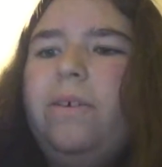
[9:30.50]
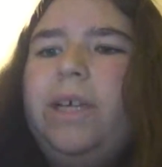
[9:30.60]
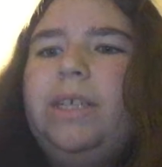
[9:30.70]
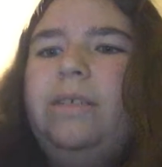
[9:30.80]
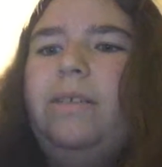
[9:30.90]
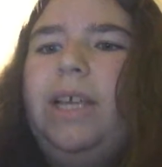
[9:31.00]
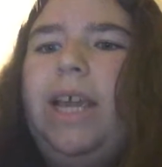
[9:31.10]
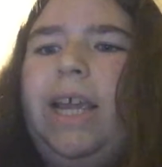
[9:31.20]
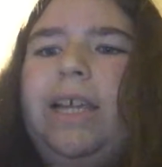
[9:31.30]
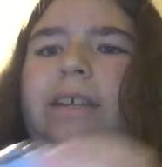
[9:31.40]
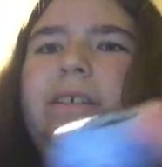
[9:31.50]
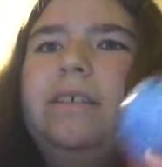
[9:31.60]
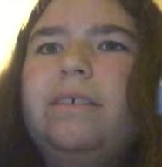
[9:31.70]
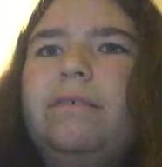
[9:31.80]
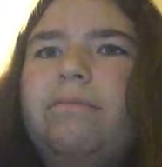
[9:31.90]
Okay, so the egg
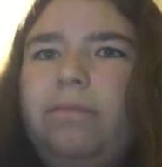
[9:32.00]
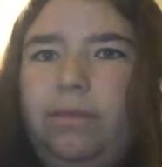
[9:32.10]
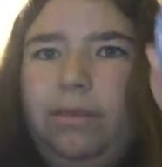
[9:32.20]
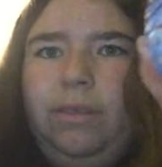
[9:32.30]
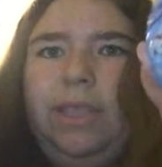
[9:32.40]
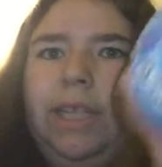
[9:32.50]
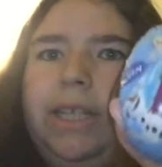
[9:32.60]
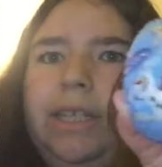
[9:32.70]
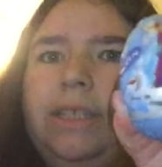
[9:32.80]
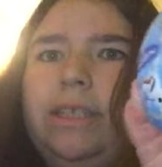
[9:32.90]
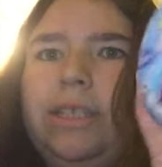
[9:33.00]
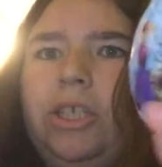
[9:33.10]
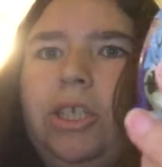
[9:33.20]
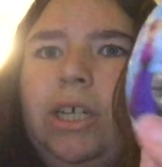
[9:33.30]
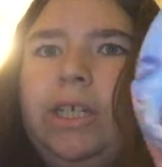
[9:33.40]
looks like this. It's
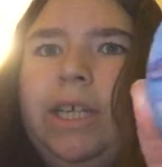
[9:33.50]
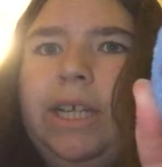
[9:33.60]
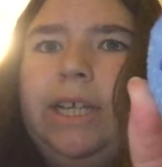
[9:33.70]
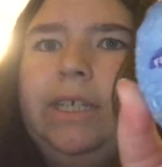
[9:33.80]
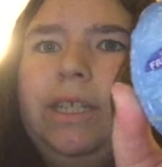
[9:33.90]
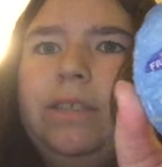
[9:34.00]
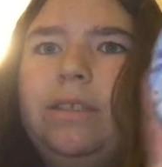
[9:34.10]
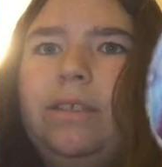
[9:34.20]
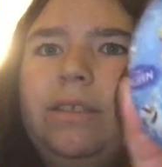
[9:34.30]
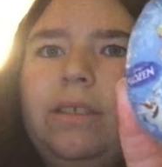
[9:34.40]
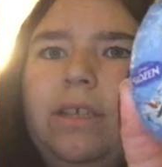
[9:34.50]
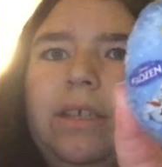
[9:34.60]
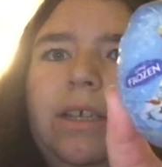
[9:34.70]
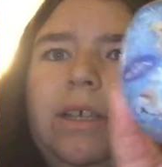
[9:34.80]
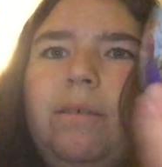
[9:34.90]
a chocolate egg.
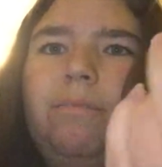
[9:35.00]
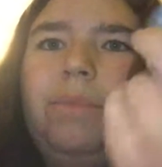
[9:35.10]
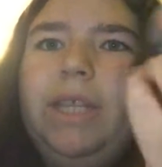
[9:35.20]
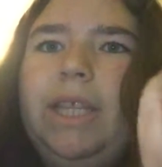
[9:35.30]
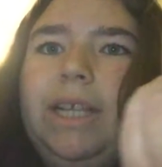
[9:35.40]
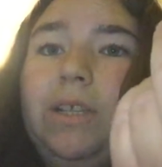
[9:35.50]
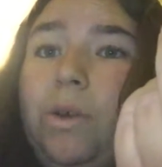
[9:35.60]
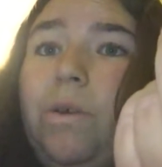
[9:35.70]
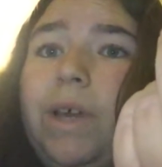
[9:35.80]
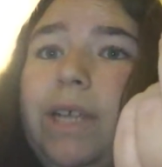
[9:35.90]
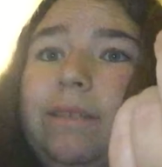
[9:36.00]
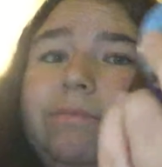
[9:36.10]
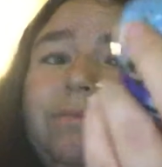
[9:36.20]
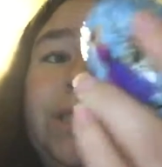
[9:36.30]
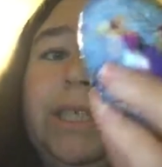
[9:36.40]
But the toy,
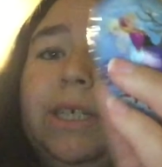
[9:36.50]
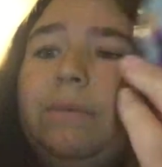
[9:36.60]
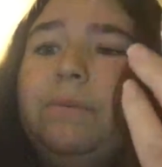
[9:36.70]
because it